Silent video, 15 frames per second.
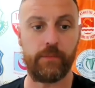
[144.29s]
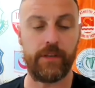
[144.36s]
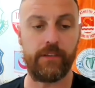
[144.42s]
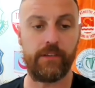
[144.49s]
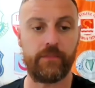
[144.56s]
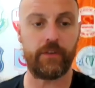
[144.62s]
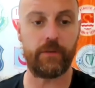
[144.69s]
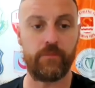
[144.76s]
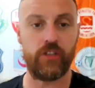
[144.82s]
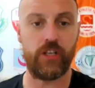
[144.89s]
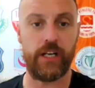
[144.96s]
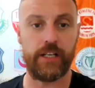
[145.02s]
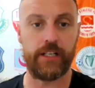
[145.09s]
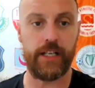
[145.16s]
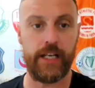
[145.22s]
But this is from
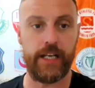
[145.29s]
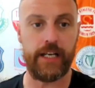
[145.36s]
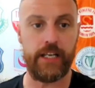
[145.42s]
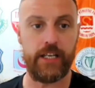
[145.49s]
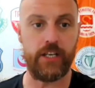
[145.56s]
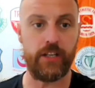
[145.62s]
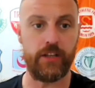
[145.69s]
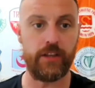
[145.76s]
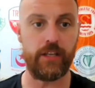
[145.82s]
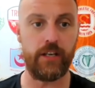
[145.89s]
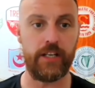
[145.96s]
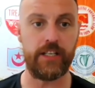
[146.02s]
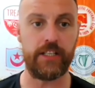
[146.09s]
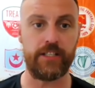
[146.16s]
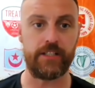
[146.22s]
Drogheda
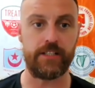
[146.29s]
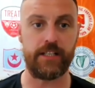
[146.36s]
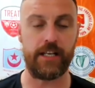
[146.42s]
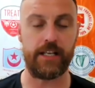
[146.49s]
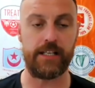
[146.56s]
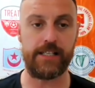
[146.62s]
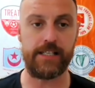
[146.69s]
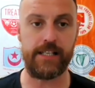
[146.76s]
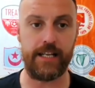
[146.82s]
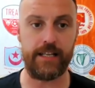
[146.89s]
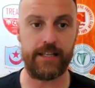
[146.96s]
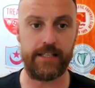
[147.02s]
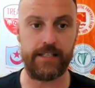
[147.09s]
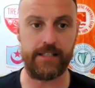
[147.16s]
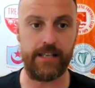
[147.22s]
United. They
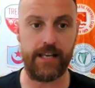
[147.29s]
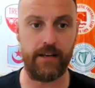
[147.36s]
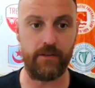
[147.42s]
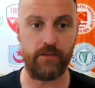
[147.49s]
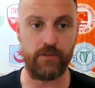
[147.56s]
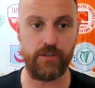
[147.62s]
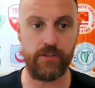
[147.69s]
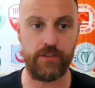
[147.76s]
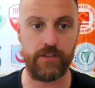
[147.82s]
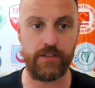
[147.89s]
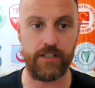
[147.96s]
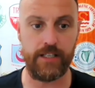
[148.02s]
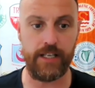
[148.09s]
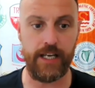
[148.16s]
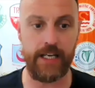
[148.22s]
sent this out
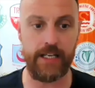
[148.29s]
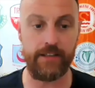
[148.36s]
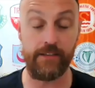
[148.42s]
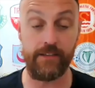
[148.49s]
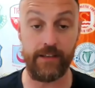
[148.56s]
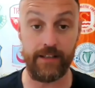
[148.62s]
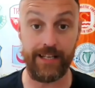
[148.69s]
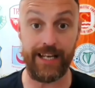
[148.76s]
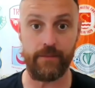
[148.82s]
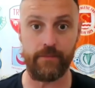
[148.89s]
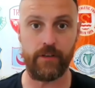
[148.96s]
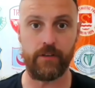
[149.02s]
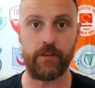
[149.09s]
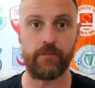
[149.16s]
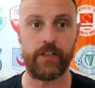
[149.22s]
today. This is the day I'm
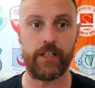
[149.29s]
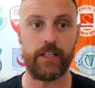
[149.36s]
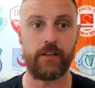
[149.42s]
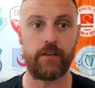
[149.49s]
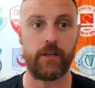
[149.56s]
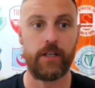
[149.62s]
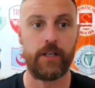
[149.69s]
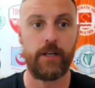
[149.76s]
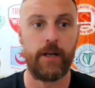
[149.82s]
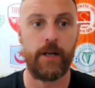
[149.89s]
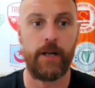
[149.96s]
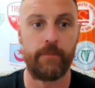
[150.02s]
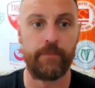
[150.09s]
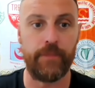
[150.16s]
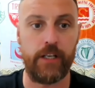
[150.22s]
doing the video.
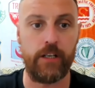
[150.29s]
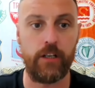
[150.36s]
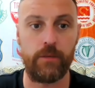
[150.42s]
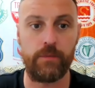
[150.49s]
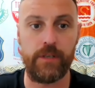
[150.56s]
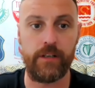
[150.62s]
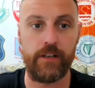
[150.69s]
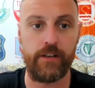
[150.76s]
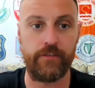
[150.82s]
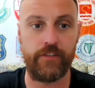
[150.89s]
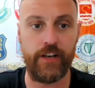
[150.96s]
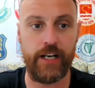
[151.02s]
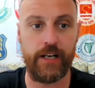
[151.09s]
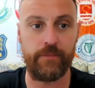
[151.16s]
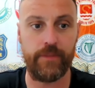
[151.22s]
The club can
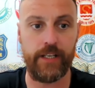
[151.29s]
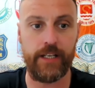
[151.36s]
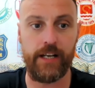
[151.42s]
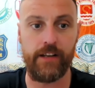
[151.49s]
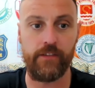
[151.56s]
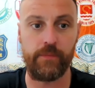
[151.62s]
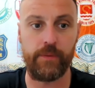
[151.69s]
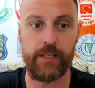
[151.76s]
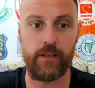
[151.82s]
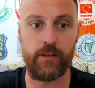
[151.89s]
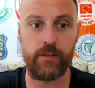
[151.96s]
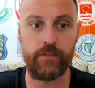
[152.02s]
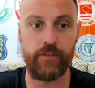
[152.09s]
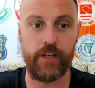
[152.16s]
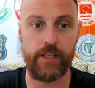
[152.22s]
confirm that it has been
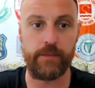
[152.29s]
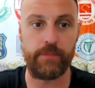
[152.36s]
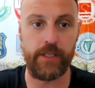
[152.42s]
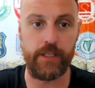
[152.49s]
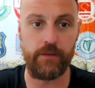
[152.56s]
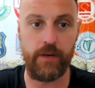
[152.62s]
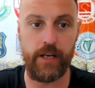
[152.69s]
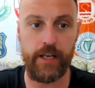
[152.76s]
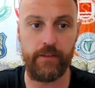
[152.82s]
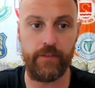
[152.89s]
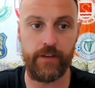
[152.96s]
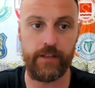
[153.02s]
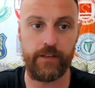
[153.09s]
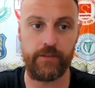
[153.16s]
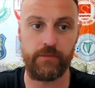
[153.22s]
notified by
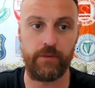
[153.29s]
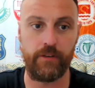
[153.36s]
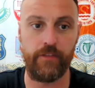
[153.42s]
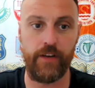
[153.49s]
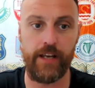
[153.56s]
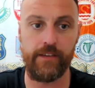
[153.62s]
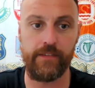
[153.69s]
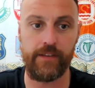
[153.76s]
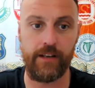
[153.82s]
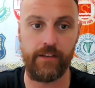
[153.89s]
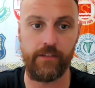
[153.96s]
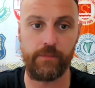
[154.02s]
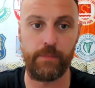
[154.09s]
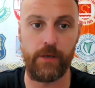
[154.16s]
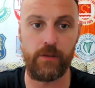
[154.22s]
UEFA that we will face an
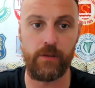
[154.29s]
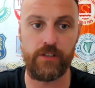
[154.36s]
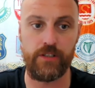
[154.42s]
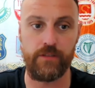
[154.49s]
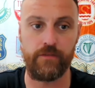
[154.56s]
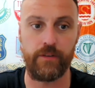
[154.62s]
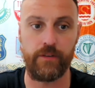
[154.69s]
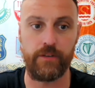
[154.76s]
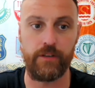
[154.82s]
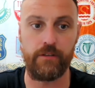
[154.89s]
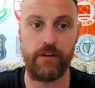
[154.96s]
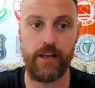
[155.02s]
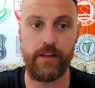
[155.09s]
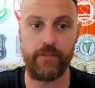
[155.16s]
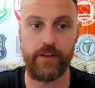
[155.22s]
expulsion from the
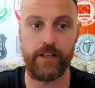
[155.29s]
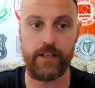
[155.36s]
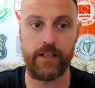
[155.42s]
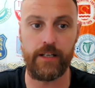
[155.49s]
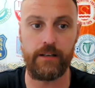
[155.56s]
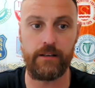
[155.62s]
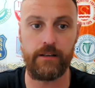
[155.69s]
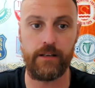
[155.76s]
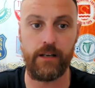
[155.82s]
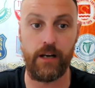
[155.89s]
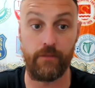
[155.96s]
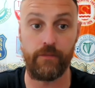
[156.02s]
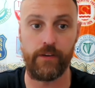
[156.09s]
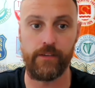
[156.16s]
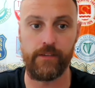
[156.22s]
UEFA
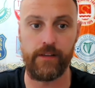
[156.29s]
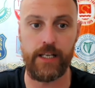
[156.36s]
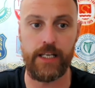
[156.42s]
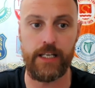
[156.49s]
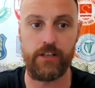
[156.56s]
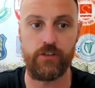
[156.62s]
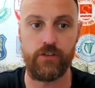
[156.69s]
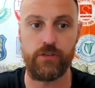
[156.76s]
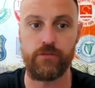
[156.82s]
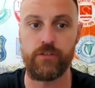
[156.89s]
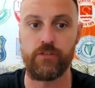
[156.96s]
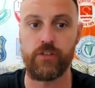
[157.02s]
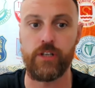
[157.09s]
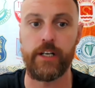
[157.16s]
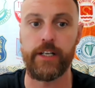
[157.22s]
Conference League due to
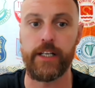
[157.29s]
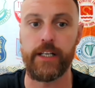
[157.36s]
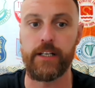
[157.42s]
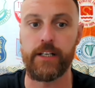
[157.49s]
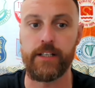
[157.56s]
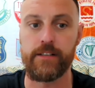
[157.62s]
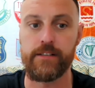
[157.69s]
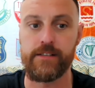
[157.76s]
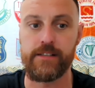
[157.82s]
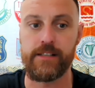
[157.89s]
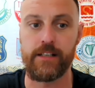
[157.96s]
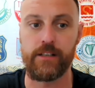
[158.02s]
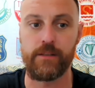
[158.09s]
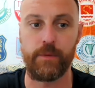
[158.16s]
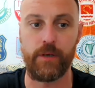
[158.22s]
Drogheda United and
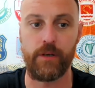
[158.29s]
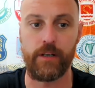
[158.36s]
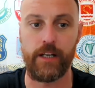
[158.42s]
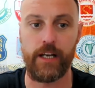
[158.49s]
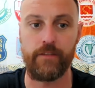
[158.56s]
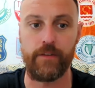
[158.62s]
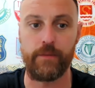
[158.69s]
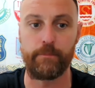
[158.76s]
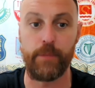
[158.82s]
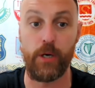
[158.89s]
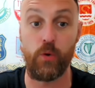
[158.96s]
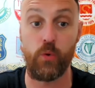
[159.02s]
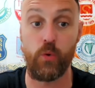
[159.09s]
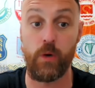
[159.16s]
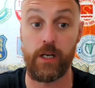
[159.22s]
Silkeborg having
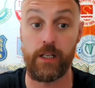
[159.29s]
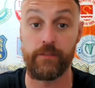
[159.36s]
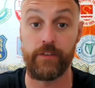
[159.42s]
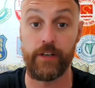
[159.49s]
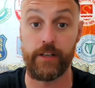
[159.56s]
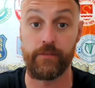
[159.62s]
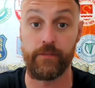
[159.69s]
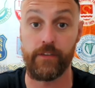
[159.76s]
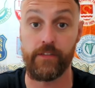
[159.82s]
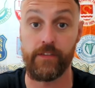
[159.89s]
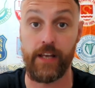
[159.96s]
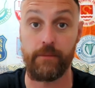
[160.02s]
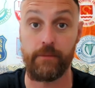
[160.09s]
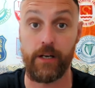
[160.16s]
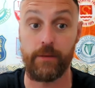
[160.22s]
both qualified for the
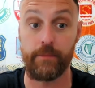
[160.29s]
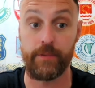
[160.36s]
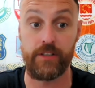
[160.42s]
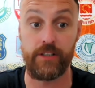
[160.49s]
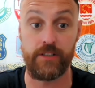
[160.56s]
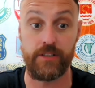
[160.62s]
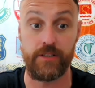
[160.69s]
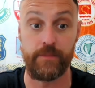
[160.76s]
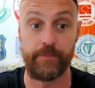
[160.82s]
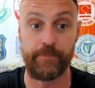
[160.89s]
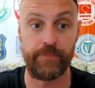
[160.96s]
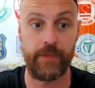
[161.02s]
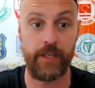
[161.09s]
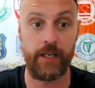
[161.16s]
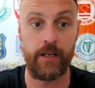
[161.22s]
same competition.
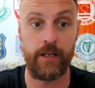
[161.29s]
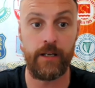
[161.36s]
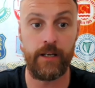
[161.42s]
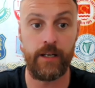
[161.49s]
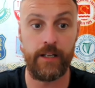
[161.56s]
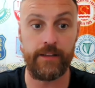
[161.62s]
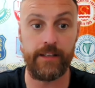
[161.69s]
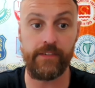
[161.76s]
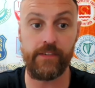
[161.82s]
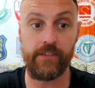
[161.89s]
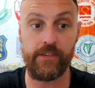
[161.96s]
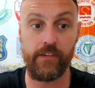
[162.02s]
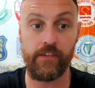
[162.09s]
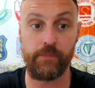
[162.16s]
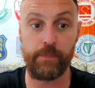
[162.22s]
This is
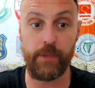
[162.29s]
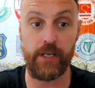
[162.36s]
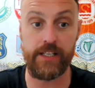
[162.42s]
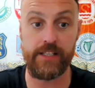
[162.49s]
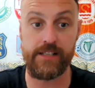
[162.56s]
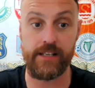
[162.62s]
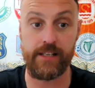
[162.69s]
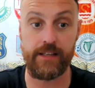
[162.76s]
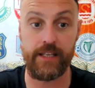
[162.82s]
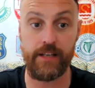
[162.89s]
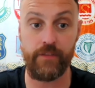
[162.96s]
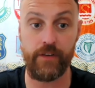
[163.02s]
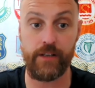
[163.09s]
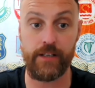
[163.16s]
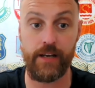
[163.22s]
despite
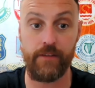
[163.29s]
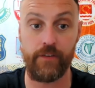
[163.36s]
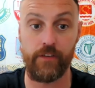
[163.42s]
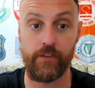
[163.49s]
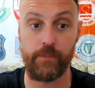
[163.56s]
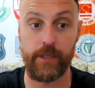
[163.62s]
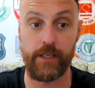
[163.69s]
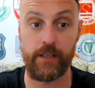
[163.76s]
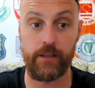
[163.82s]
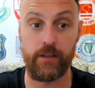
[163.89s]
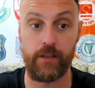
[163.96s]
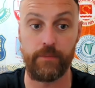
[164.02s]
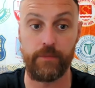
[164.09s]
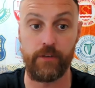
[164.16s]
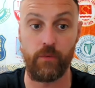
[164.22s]
significant efforts by the
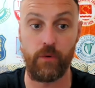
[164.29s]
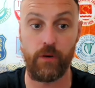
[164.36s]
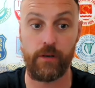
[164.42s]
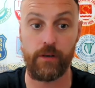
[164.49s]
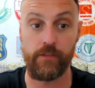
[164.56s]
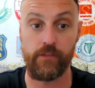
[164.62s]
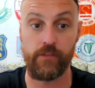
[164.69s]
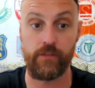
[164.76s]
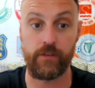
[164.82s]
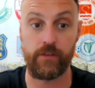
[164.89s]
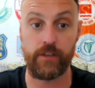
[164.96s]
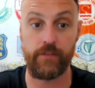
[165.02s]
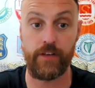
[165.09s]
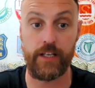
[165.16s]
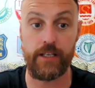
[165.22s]
club to work
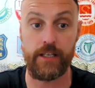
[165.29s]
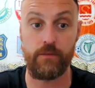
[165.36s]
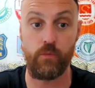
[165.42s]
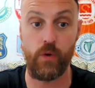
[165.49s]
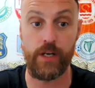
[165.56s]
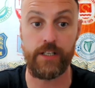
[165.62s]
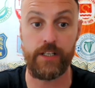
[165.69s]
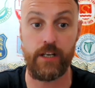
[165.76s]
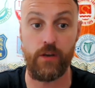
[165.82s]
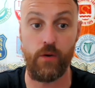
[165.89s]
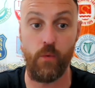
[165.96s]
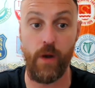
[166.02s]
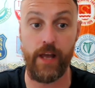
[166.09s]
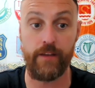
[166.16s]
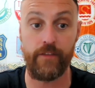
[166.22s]
constructively with
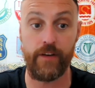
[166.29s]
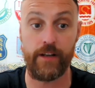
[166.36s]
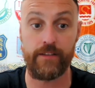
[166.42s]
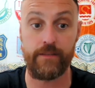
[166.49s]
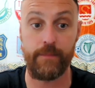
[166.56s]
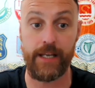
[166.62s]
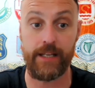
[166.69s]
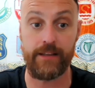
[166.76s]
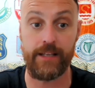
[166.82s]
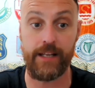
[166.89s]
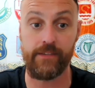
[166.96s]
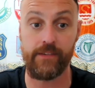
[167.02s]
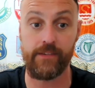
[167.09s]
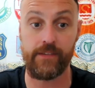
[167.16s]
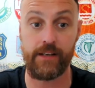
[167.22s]
UEFA to make
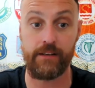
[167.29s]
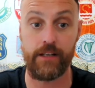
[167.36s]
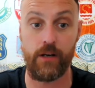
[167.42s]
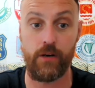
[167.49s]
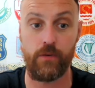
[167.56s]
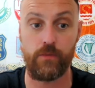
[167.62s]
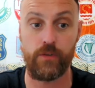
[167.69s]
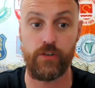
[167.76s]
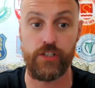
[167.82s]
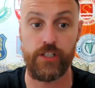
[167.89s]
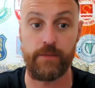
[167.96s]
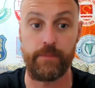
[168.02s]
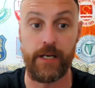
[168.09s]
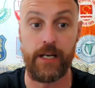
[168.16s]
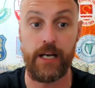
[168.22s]
necessary
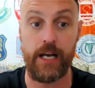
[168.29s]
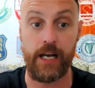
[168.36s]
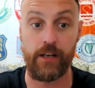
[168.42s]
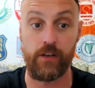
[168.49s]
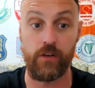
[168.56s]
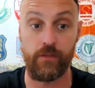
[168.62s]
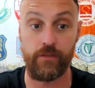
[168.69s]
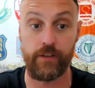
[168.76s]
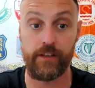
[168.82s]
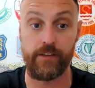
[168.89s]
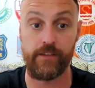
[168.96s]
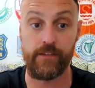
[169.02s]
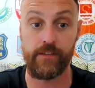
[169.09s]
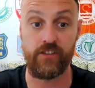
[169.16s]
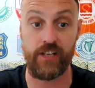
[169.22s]
ownership and
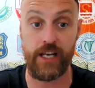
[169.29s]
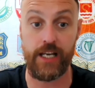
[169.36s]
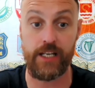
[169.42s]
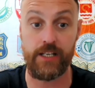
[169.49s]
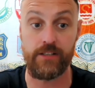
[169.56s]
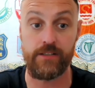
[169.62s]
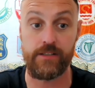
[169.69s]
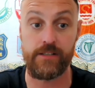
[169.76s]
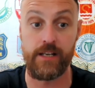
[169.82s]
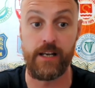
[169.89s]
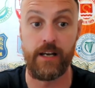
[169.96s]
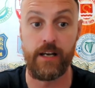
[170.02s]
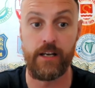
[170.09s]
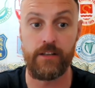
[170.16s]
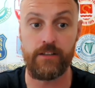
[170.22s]
governance changes
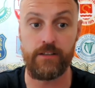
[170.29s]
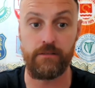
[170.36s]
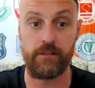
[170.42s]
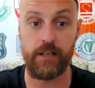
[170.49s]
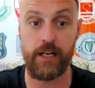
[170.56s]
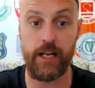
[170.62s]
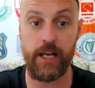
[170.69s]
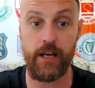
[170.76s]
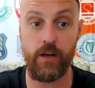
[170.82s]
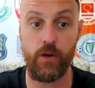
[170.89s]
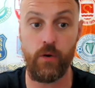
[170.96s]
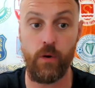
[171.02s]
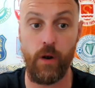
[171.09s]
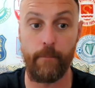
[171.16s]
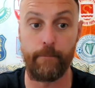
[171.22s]
to
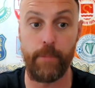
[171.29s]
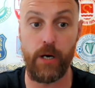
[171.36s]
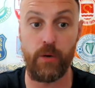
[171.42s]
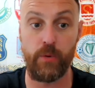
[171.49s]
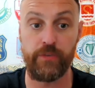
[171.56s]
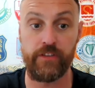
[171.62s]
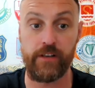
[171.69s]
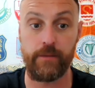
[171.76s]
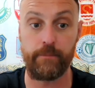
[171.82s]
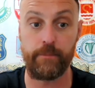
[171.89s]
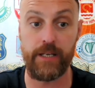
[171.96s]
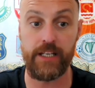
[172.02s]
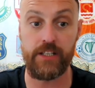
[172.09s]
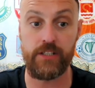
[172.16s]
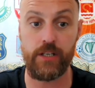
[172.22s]
allow both to
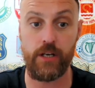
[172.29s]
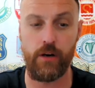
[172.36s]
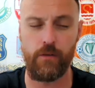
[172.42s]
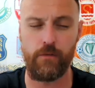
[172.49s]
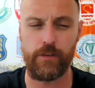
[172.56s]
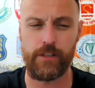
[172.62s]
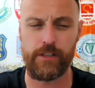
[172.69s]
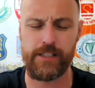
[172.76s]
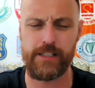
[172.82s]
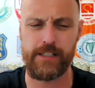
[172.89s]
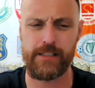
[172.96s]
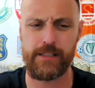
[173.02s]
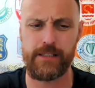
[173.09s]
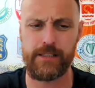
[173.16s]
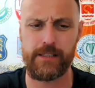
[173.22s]
compete over the
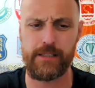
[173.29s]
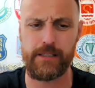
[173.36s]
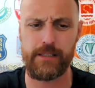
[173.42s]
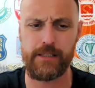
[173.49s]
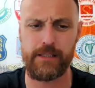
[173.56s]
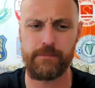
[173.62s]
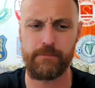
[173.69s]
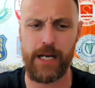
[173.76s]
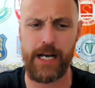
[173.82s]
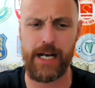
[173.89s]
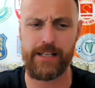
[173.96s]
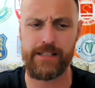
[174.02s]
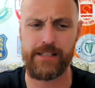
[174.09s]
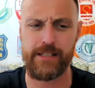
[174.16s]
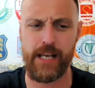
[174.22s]

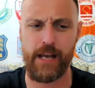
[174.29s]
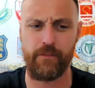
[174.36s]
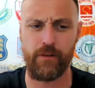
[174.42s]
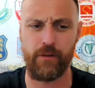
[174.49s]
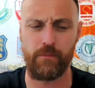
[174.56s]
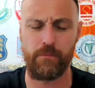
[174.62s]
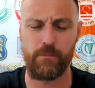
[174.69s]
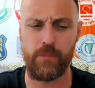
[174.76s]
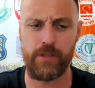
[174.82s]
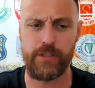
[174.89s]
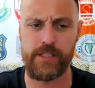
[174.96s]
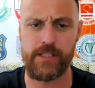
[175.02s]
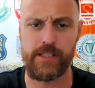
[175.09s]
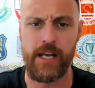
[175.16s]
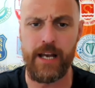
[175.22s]
past several
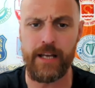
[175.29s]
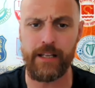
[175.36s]
months.